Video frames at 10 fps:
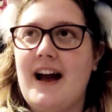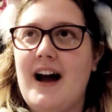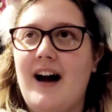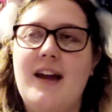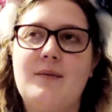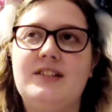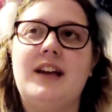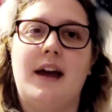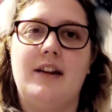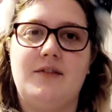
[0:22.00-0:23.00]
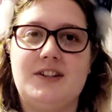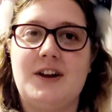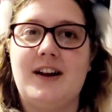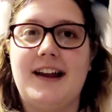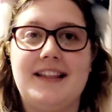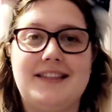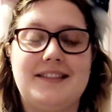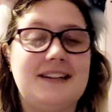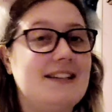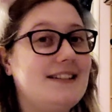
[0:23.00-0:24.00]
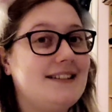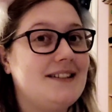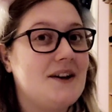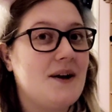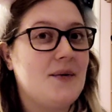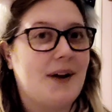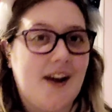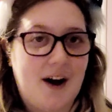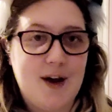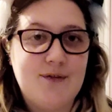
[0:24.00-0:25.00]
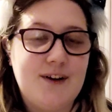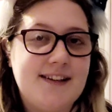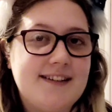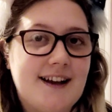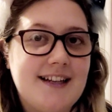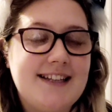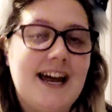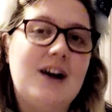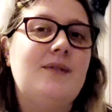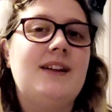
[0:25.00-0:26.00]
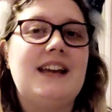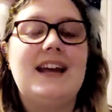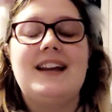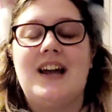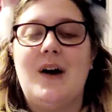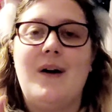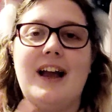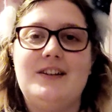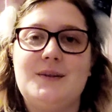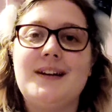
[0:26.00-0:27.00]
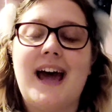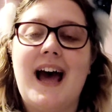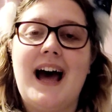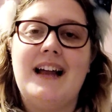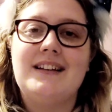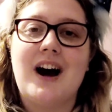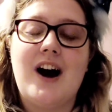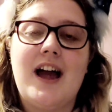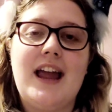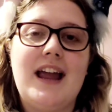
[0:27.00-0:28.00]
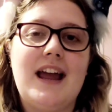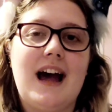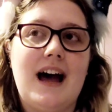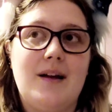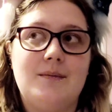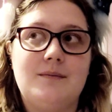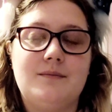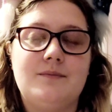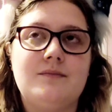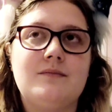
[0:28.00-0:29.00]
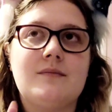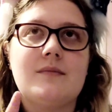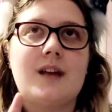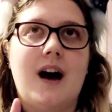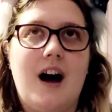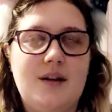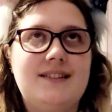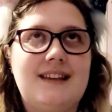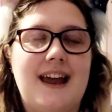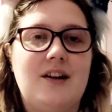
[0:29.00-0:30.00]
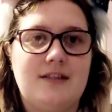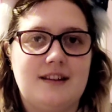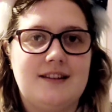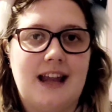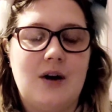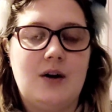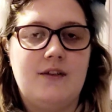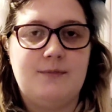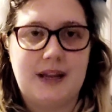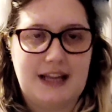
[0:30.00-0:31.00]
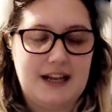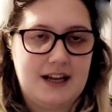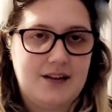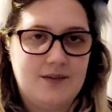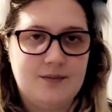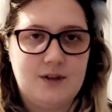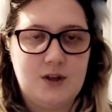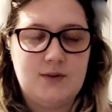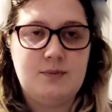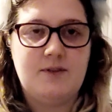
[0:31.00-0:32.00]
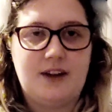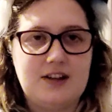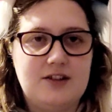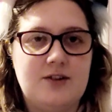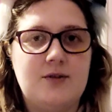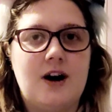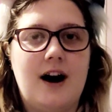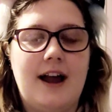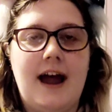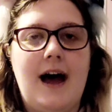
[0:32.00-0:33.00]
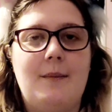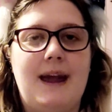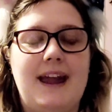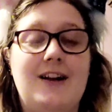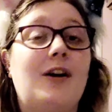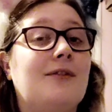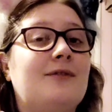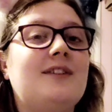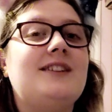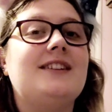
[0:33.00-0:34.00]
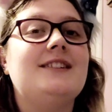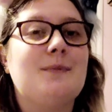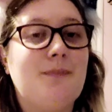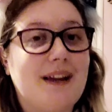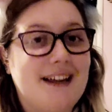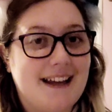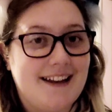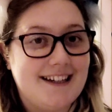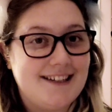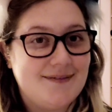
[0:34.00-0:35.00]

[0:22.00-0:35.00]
I wish I had a video like this when I first started out. Now I do want to add, I would say on the scale of beginner to professional, I am a confident beginner.